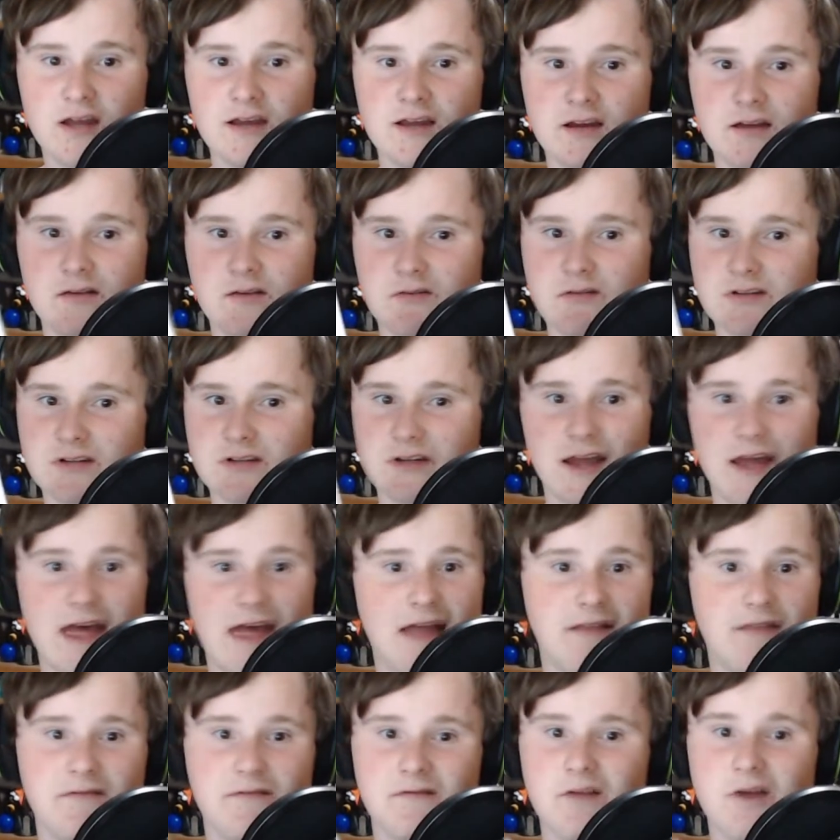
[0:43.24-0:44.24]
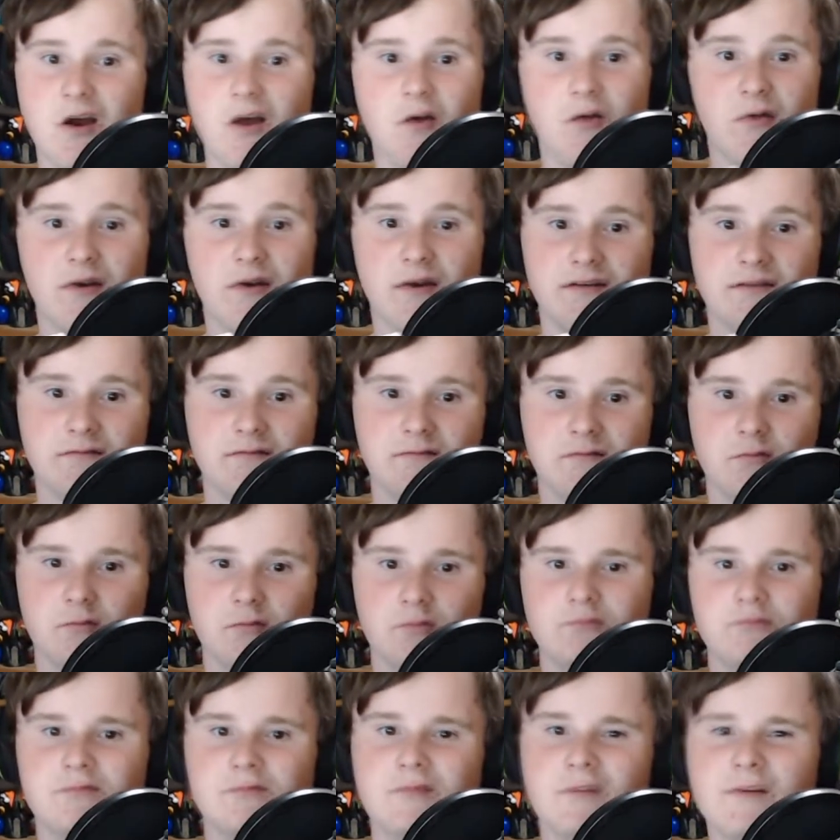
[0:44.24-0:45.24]
which I had no one,
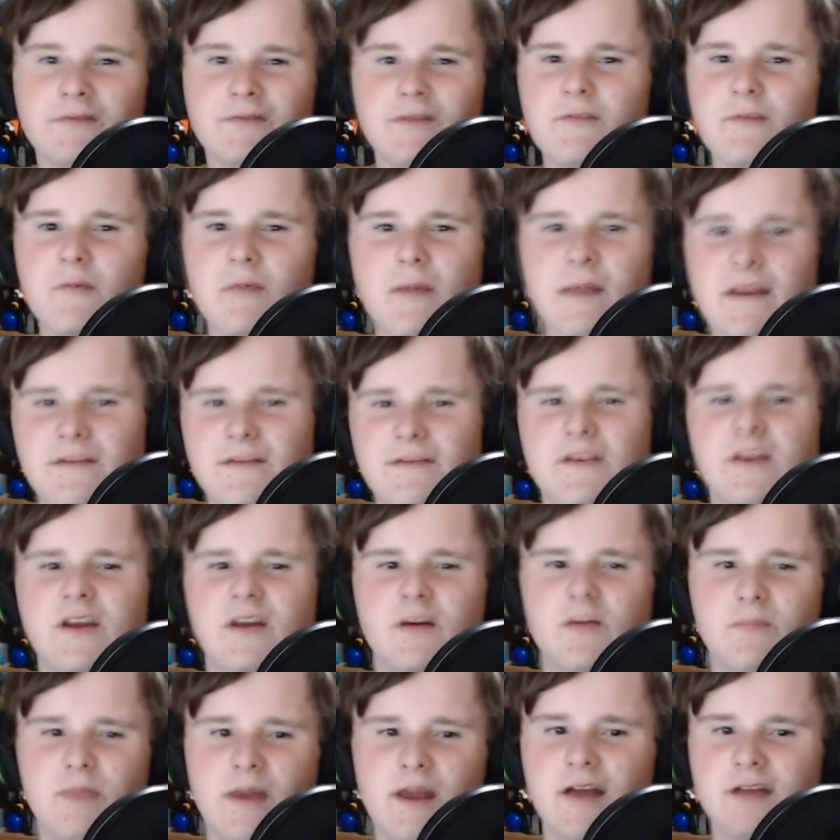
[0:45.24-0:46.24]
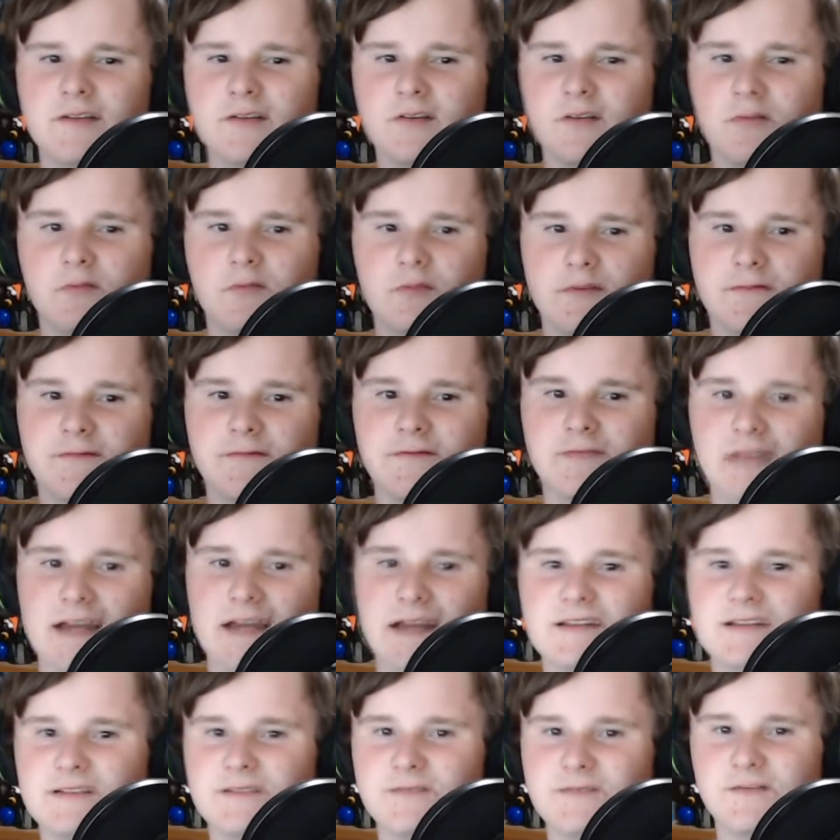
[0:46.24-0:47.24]
I've never made a video, but I don't want to
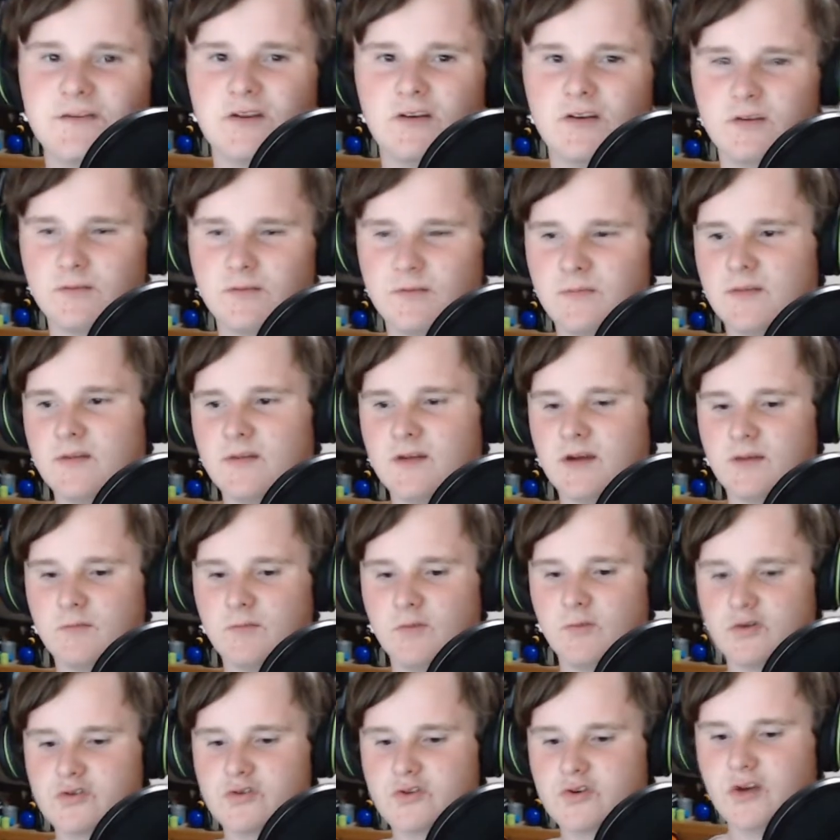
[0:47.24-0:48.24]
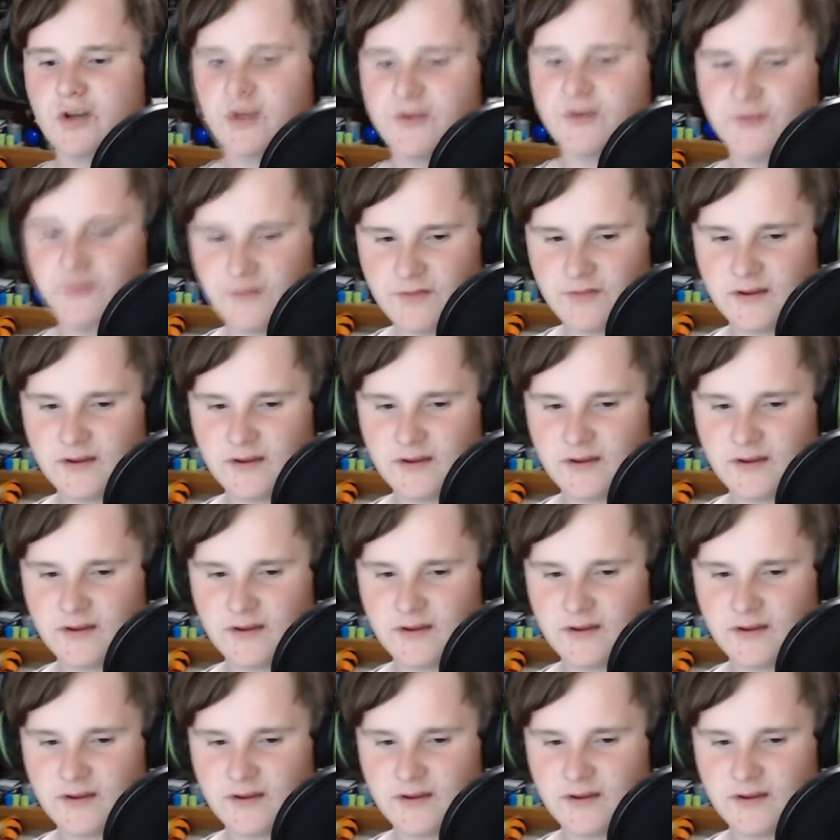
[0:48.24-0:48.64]
flex, if you know what I mean. Like, I'm not trying to do that.